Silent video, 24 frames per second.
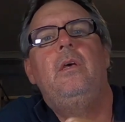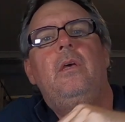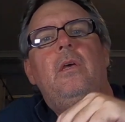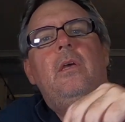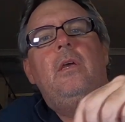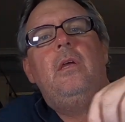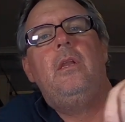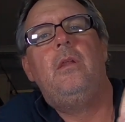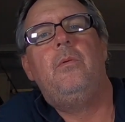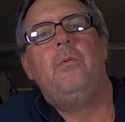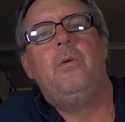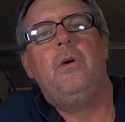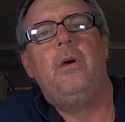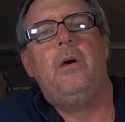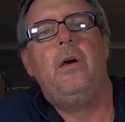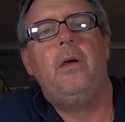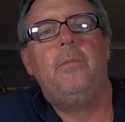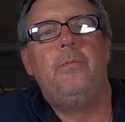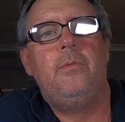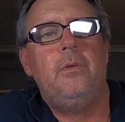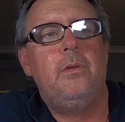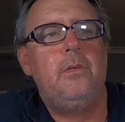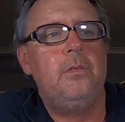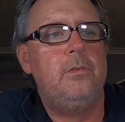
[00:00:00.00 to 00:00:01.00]
Anyway, I
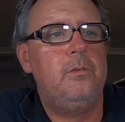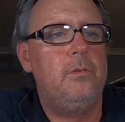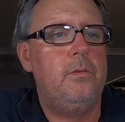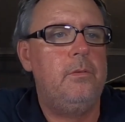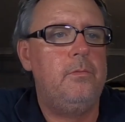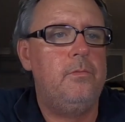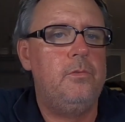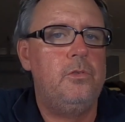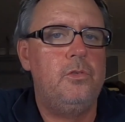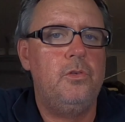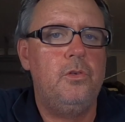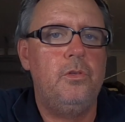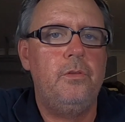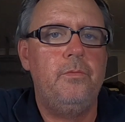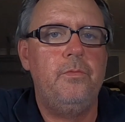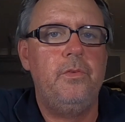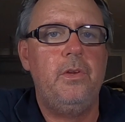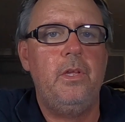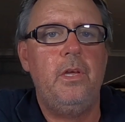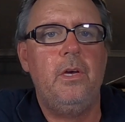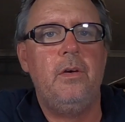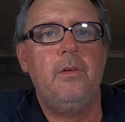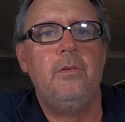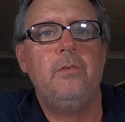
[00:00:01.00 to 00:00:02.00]
hope you sort of enjoyed the
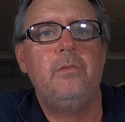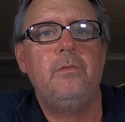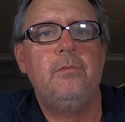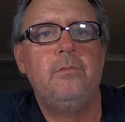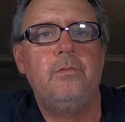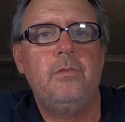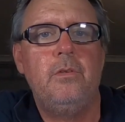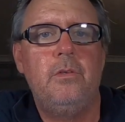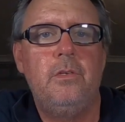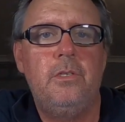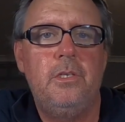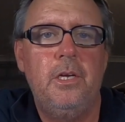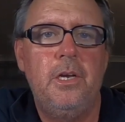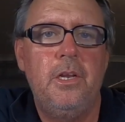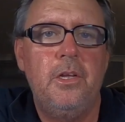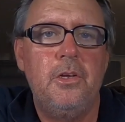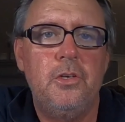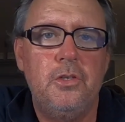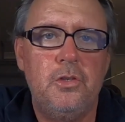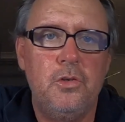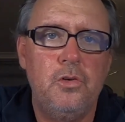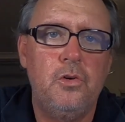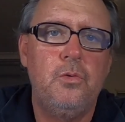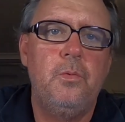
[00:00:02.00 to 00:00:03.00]
video. It's only a
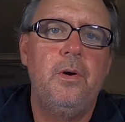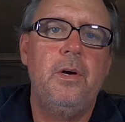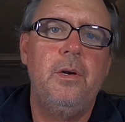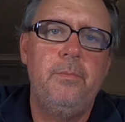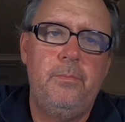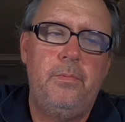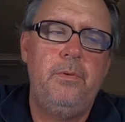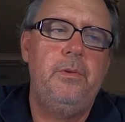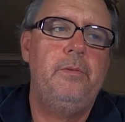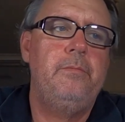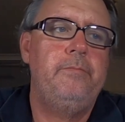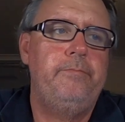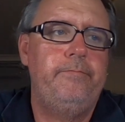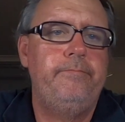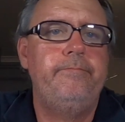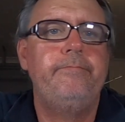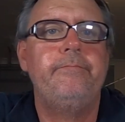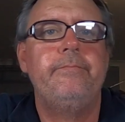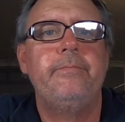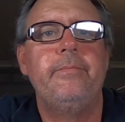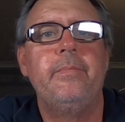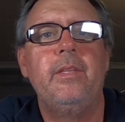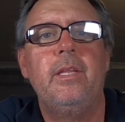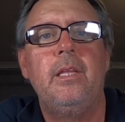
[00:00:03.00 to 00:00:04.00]
short one, but
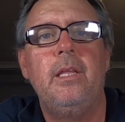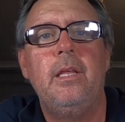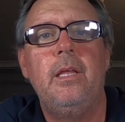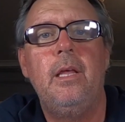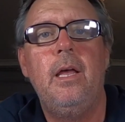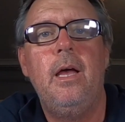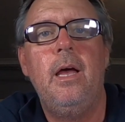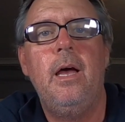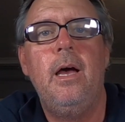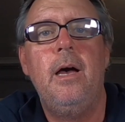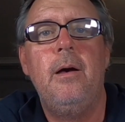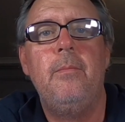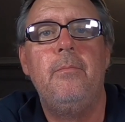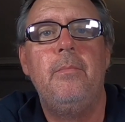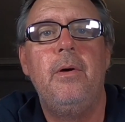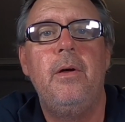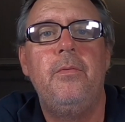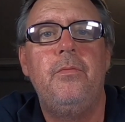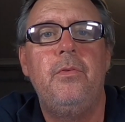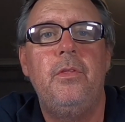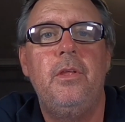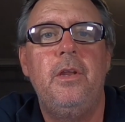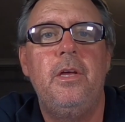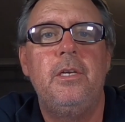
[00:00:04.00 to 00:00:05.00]

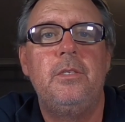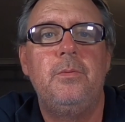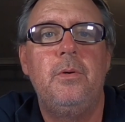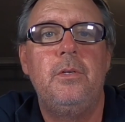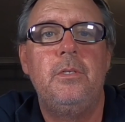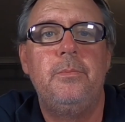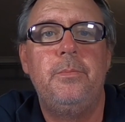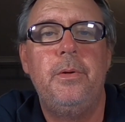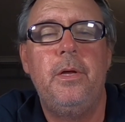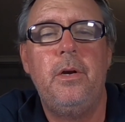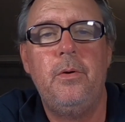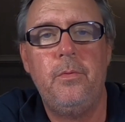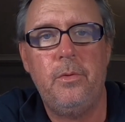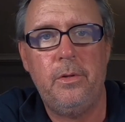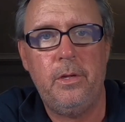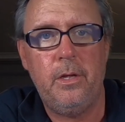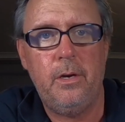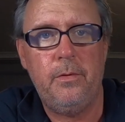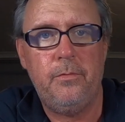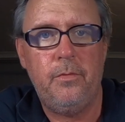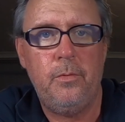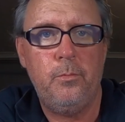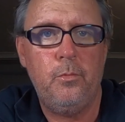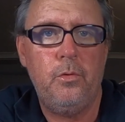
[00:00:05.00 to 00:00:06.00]
hopefully the next one's better and we'll get
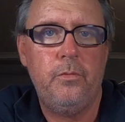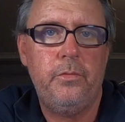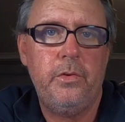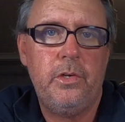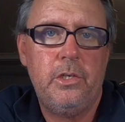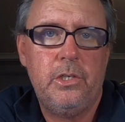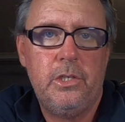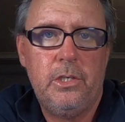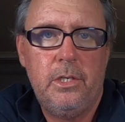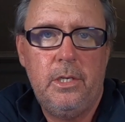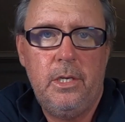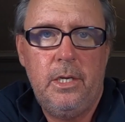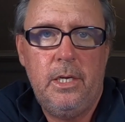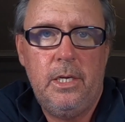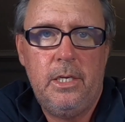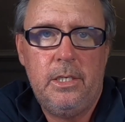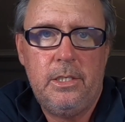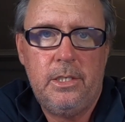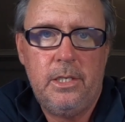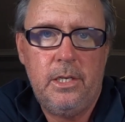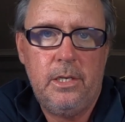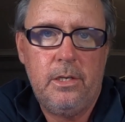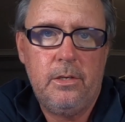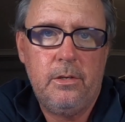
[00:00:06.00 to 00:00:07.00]
a few more fish.
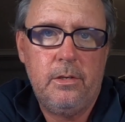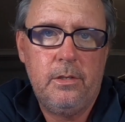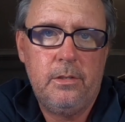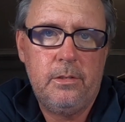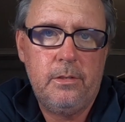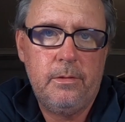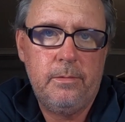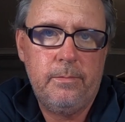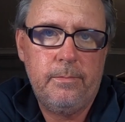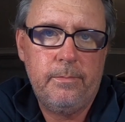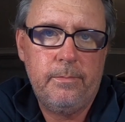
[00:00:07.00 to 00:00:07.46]
See you guys.